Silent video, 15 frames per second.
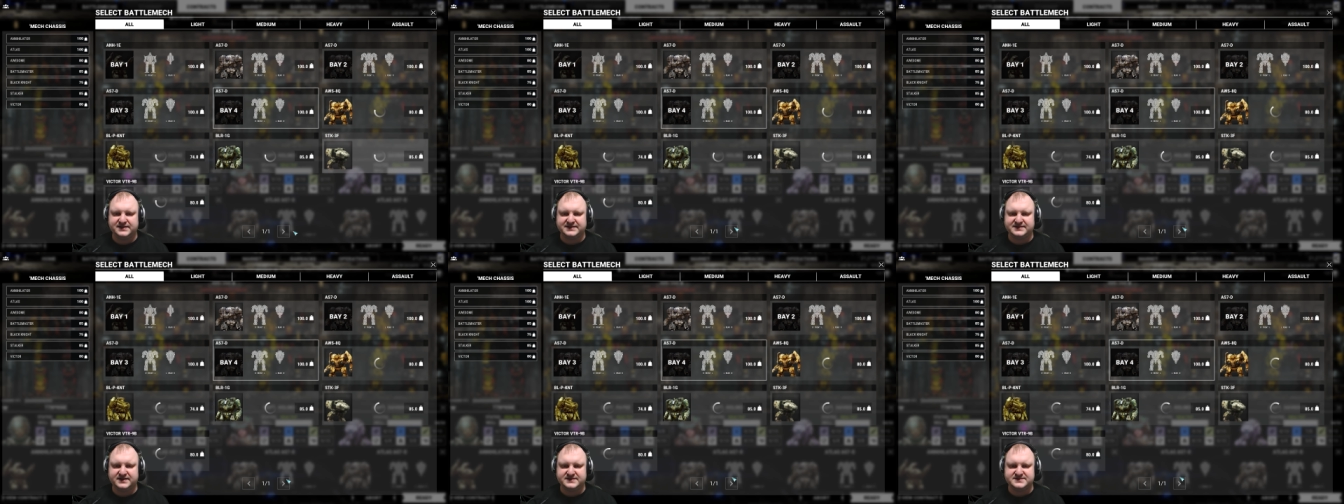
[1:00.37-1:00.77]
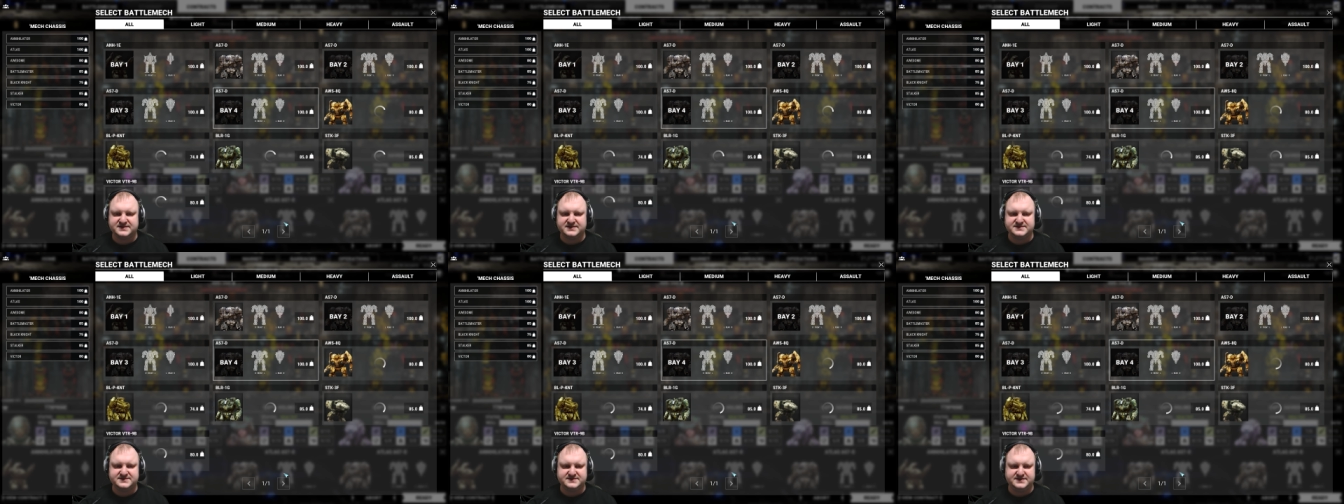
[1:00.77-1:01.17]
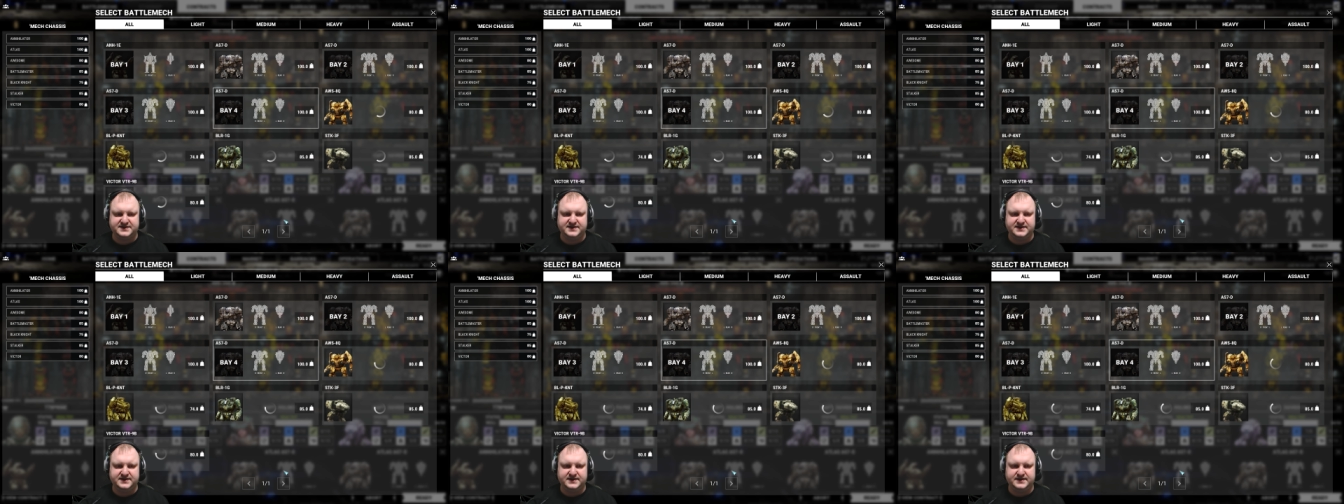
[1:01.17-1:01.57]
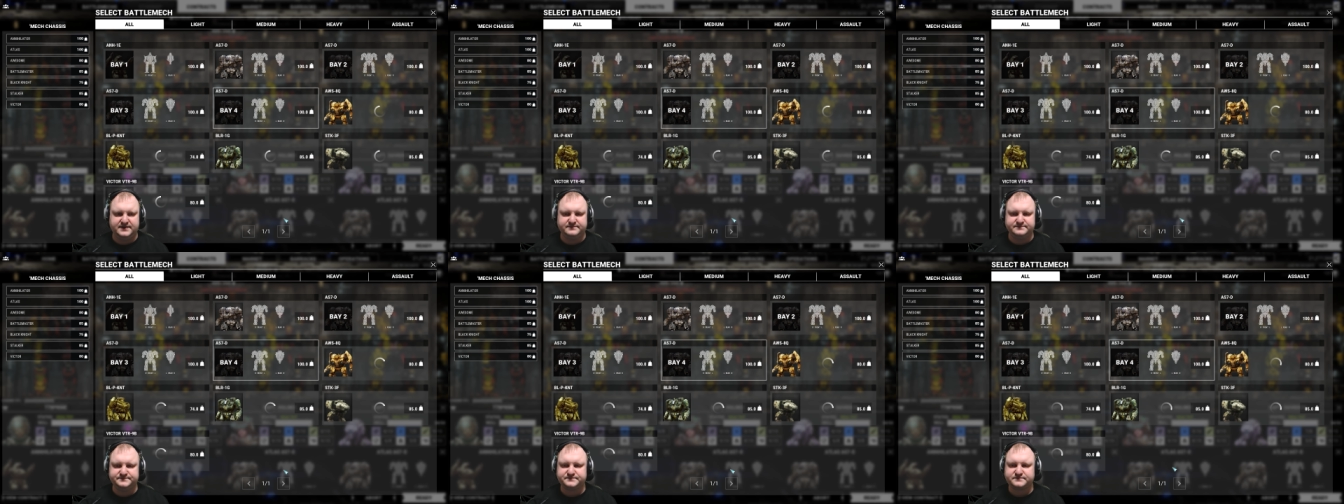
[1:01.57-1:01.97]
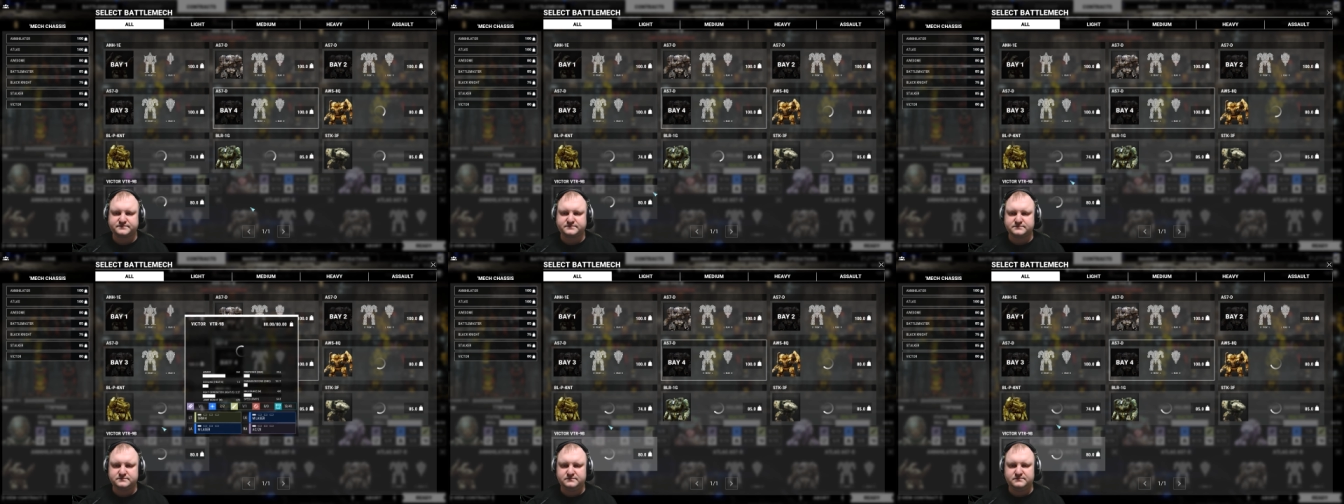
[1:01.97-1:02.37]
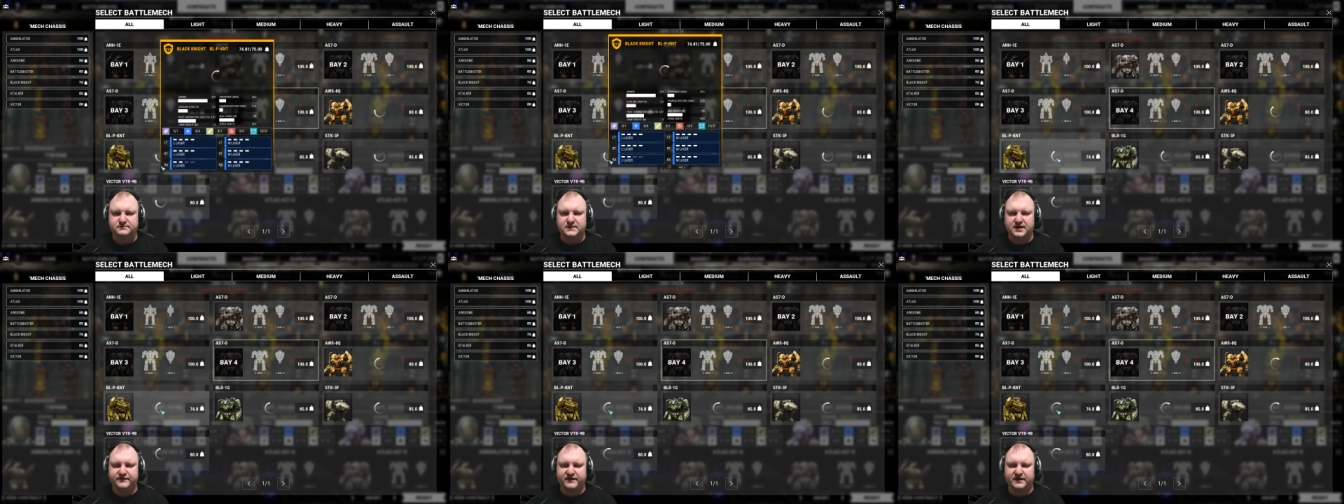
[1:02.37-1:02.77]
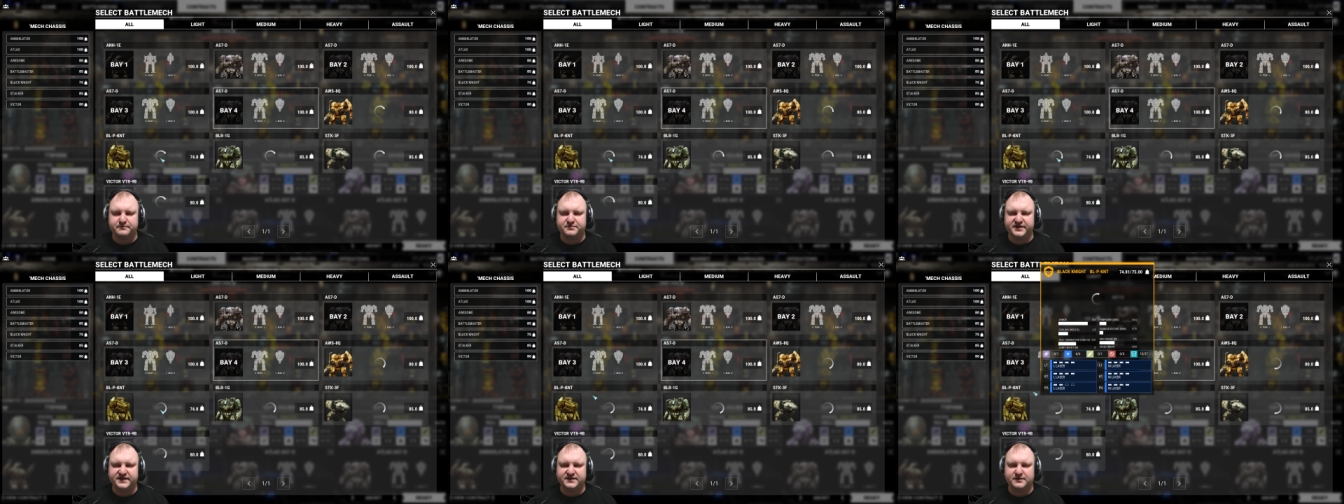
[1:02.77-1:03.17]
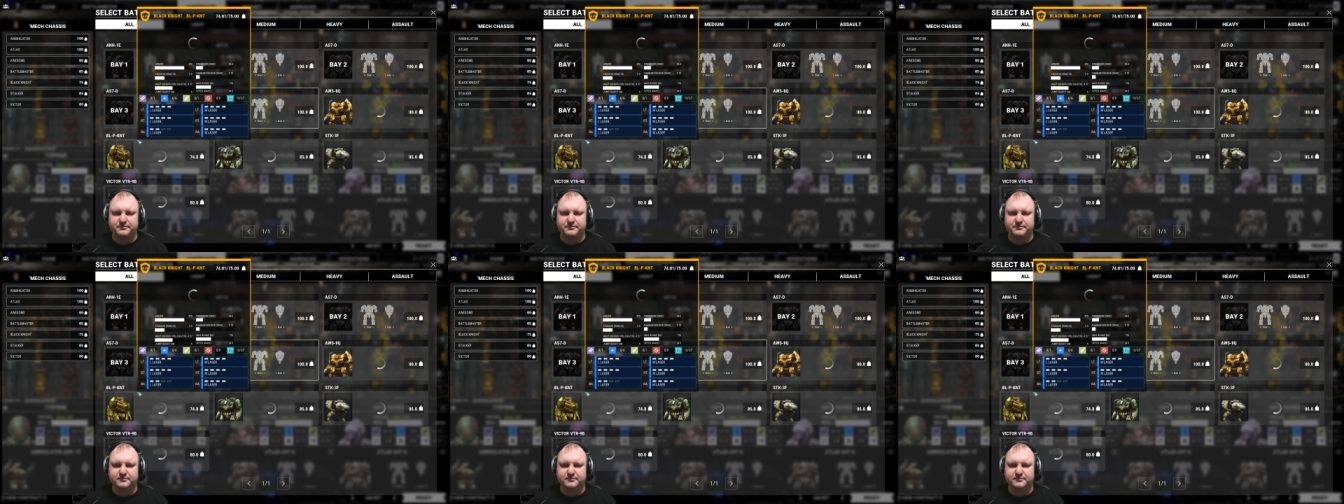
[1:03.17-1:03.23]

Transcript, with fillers: let us see. If I bring the